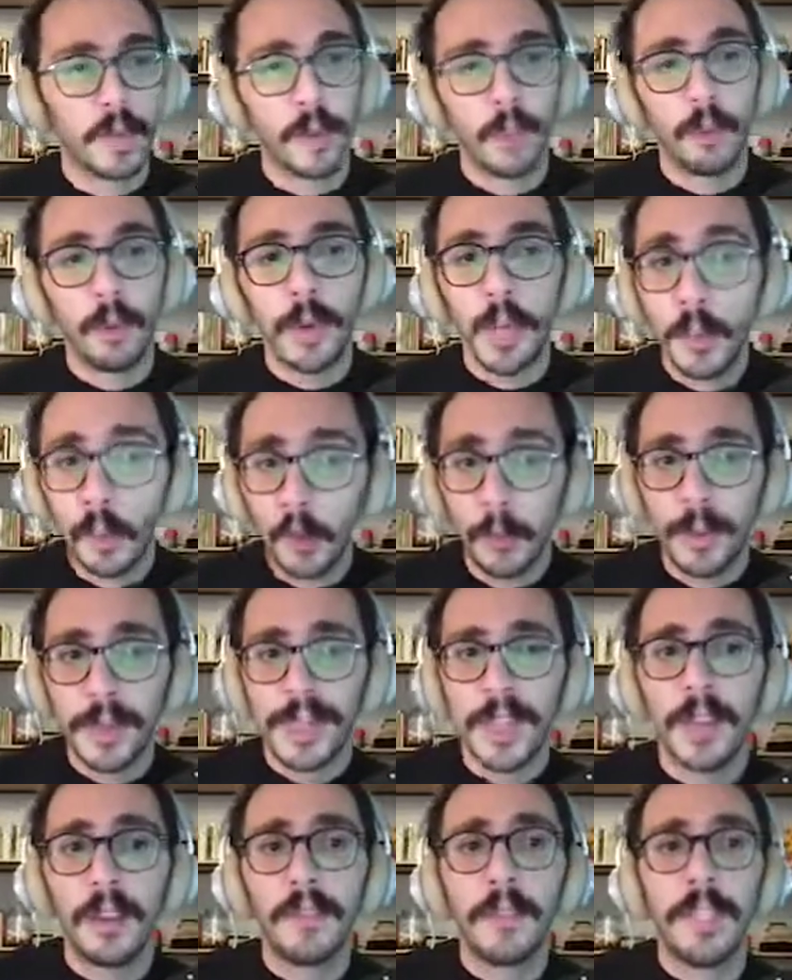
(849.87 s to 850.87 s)

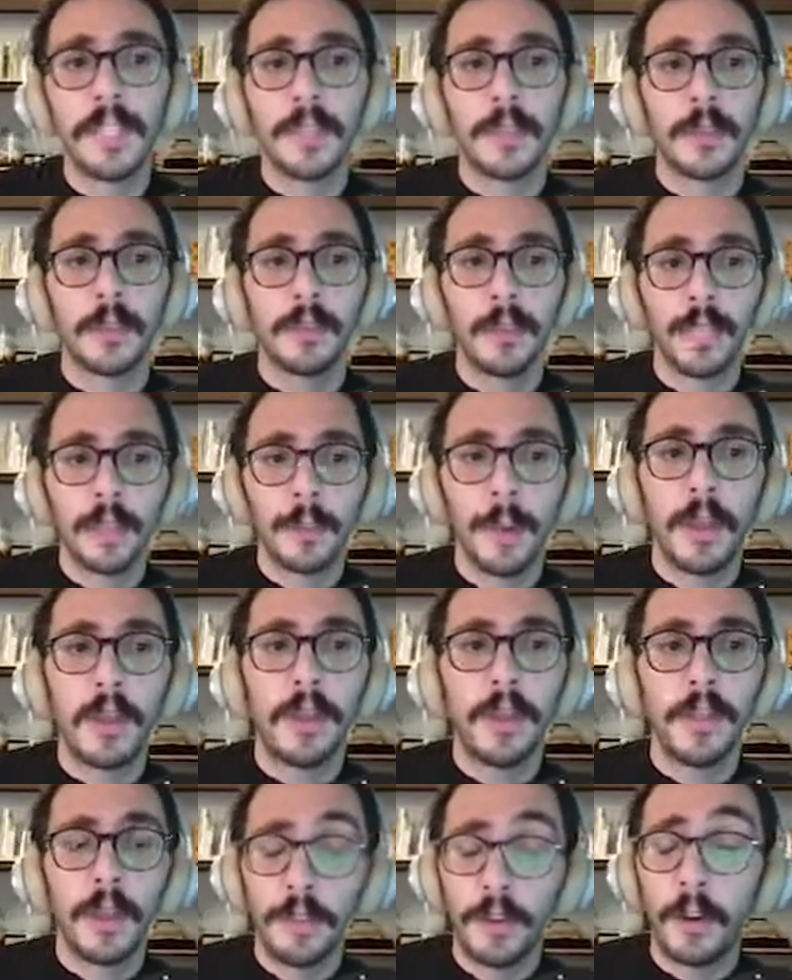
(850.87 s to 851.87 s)

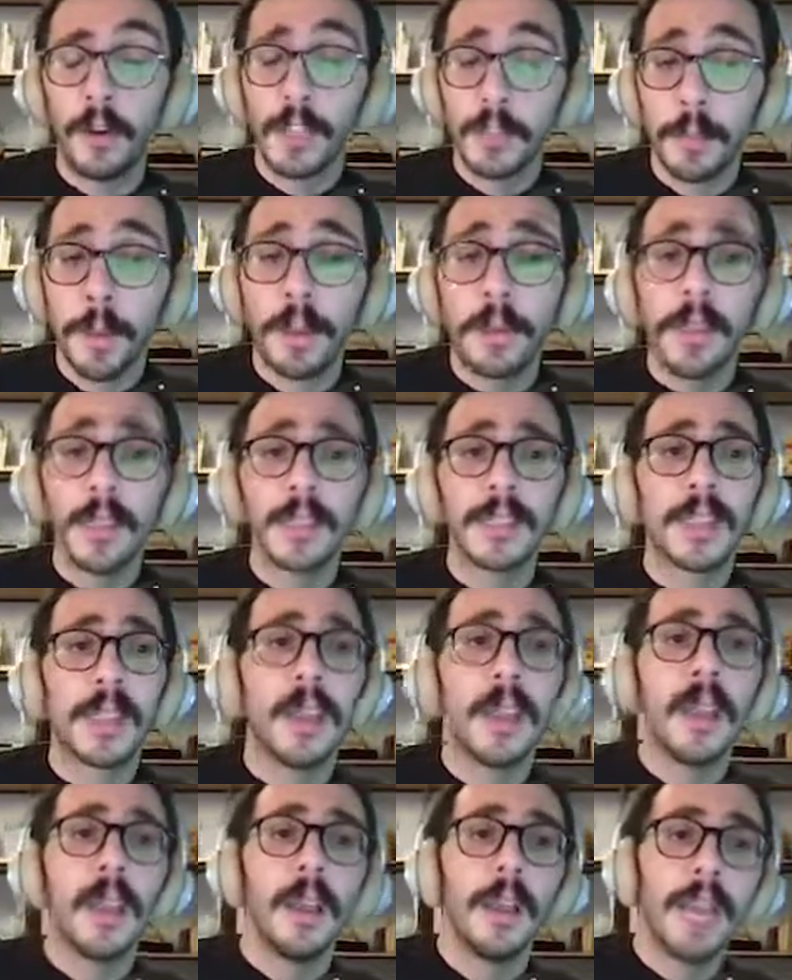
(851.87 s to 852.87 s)
22% of our respondents
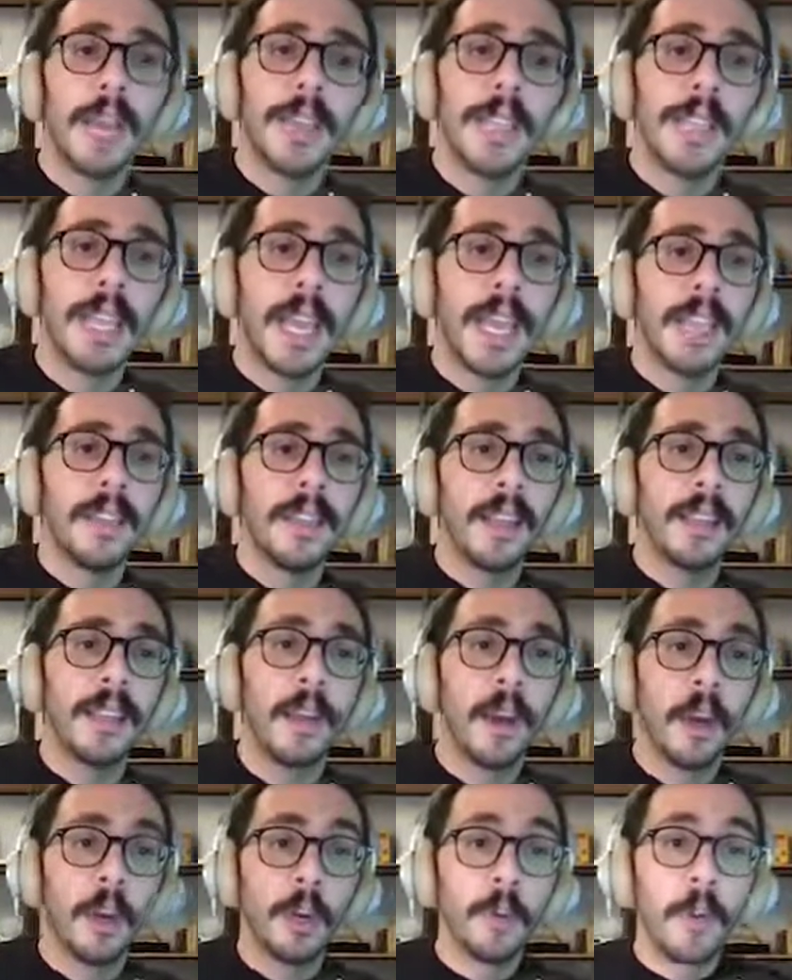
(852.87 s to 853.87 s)
indicated that they
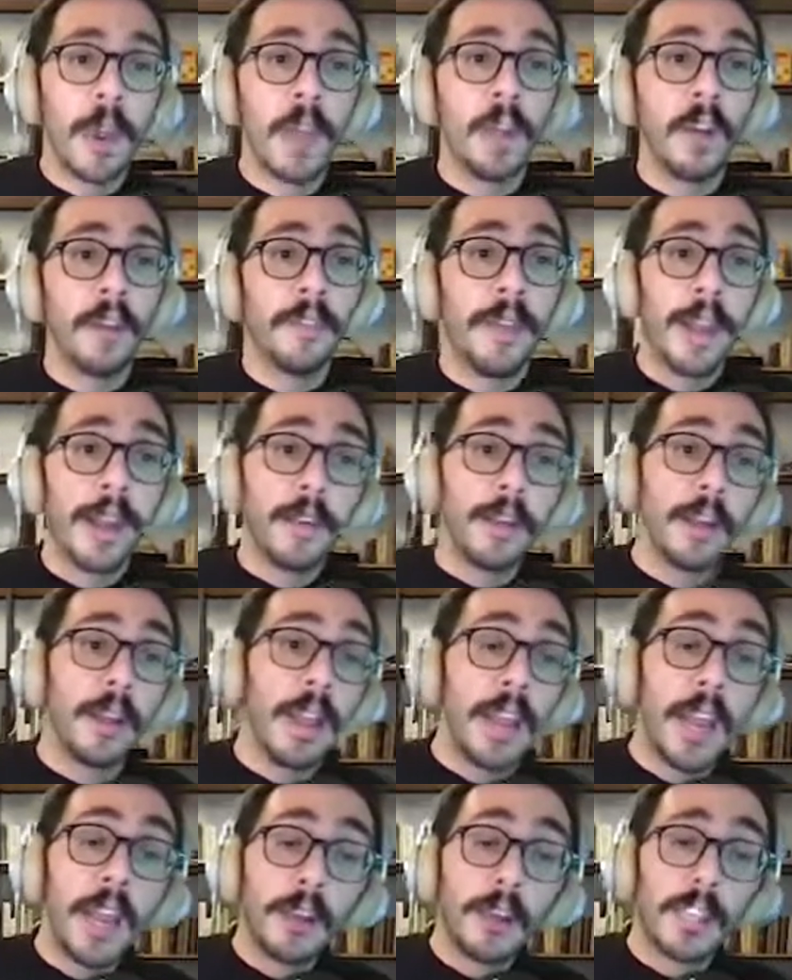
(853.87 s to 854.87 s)
are aware of
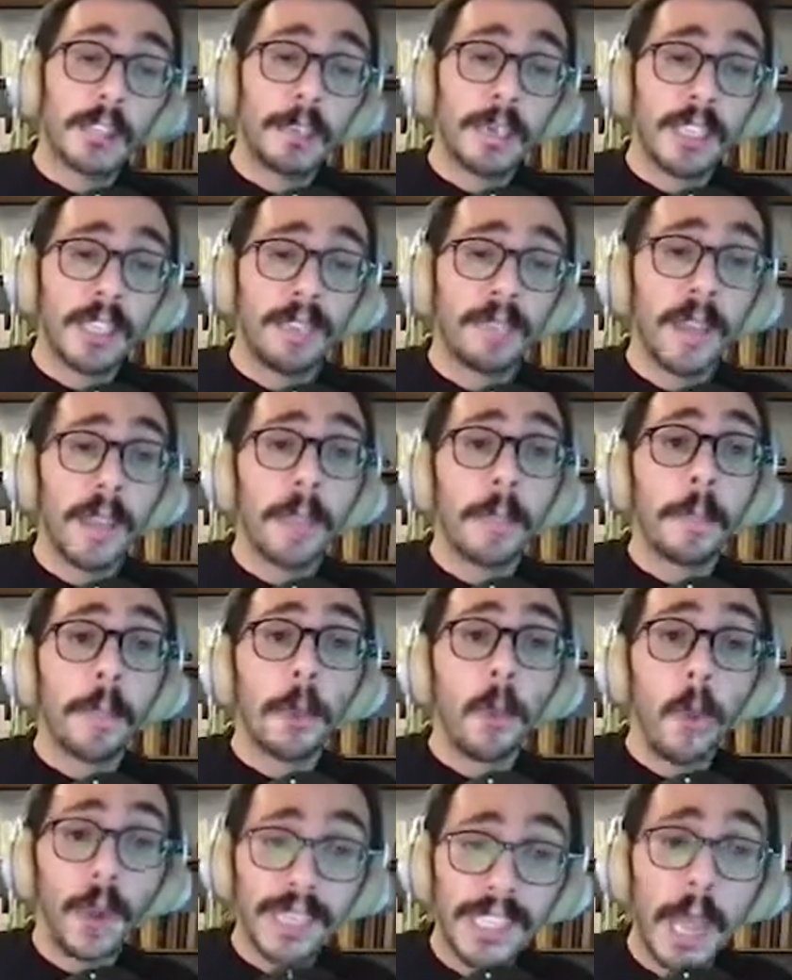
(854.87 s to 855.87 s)
area-specific
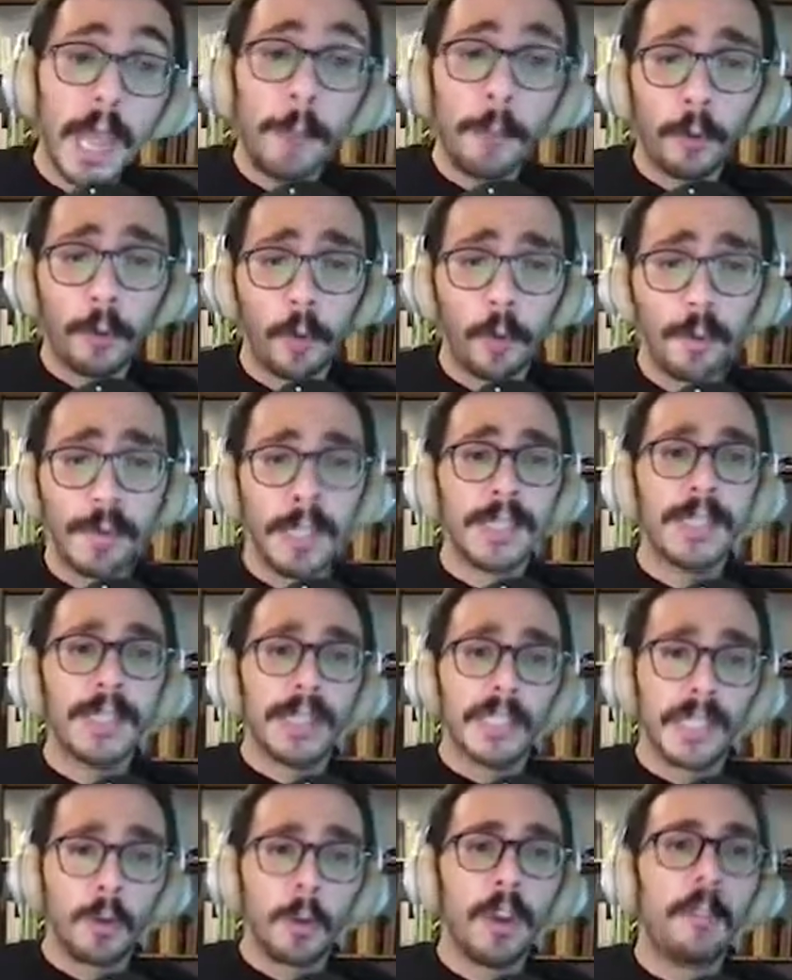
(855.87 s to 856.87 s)
WhatsApp groups, and
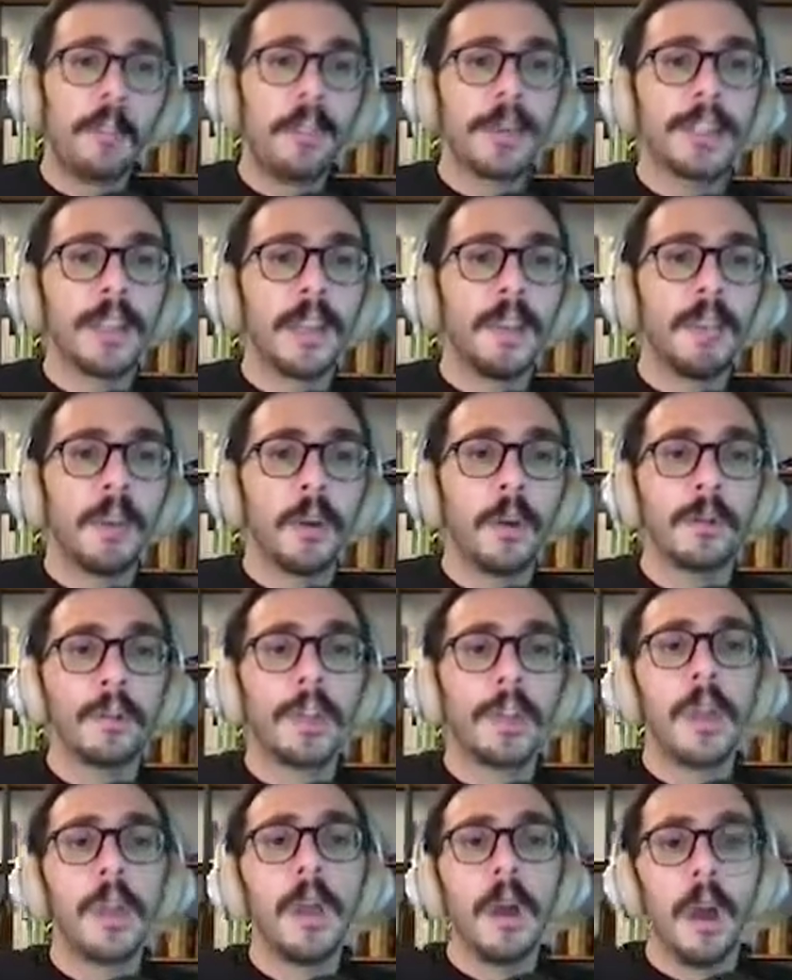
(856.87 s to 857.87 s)
61% of those
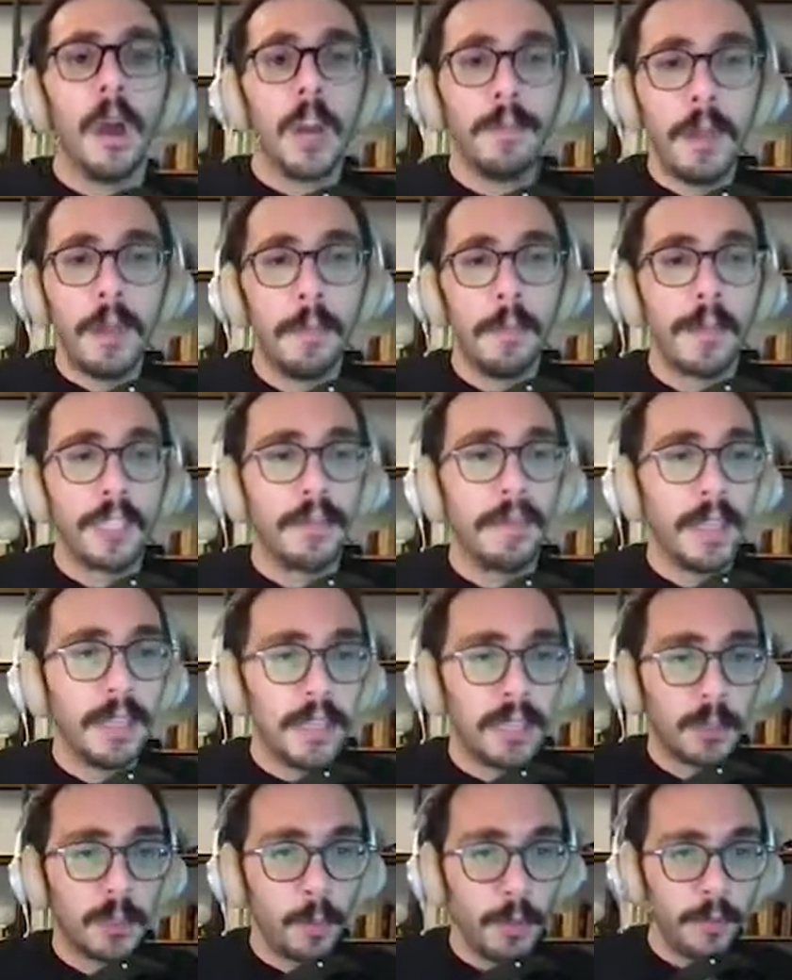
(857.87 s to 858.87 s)
are members of at
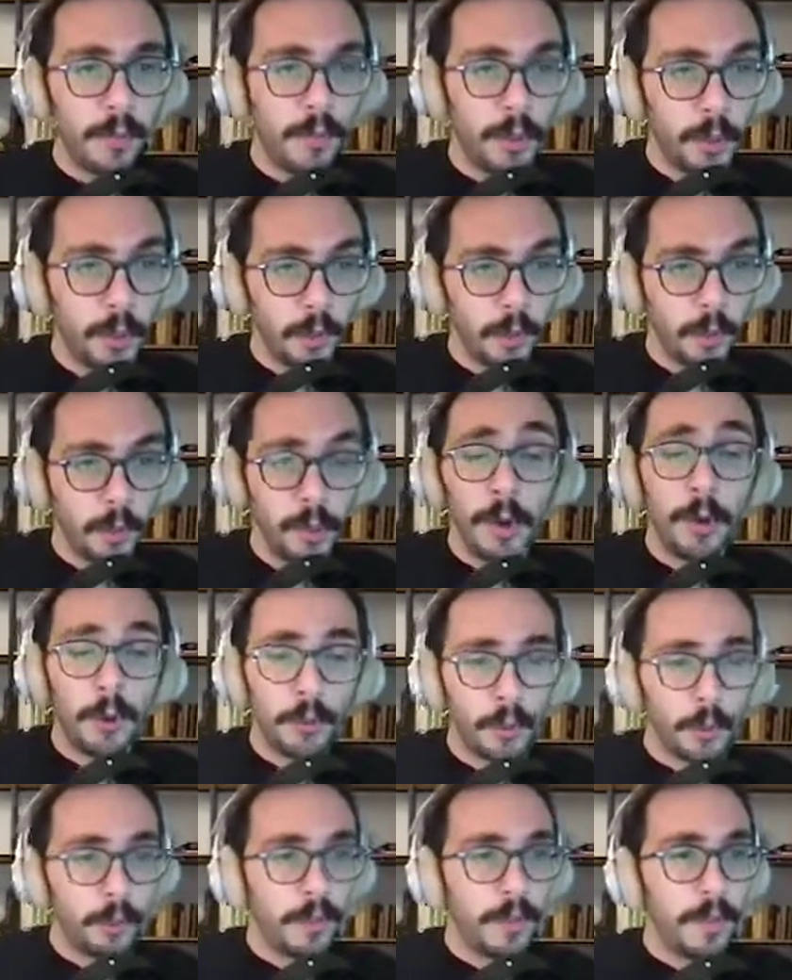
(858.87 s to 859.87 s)
least one or
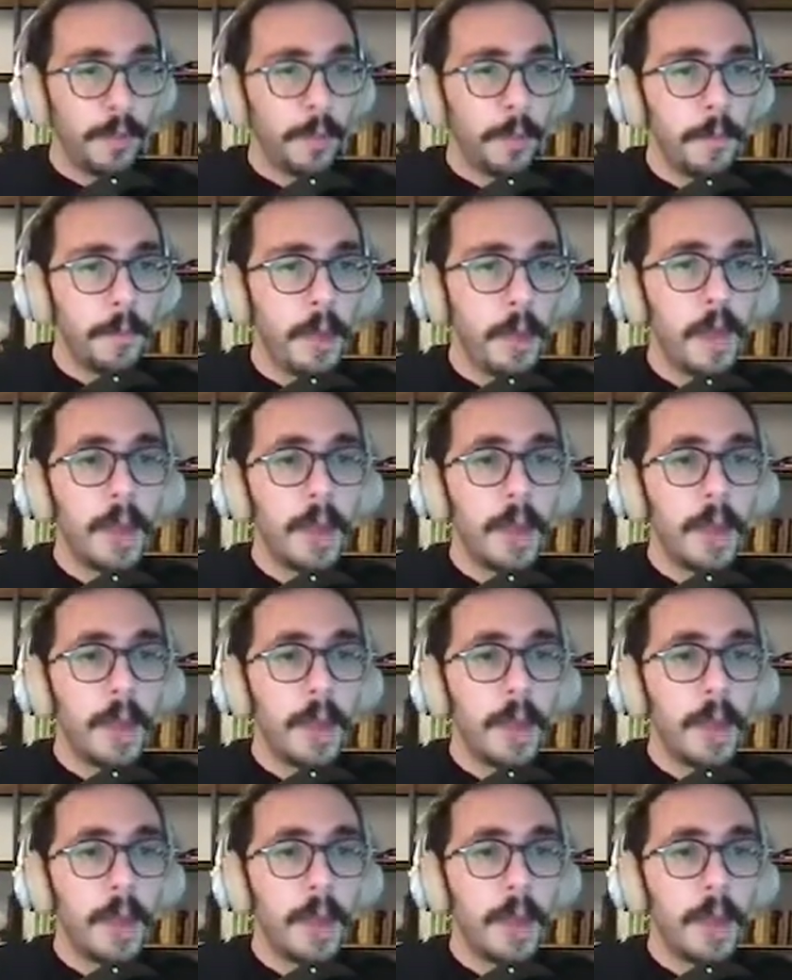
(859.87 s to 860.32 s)
two of them.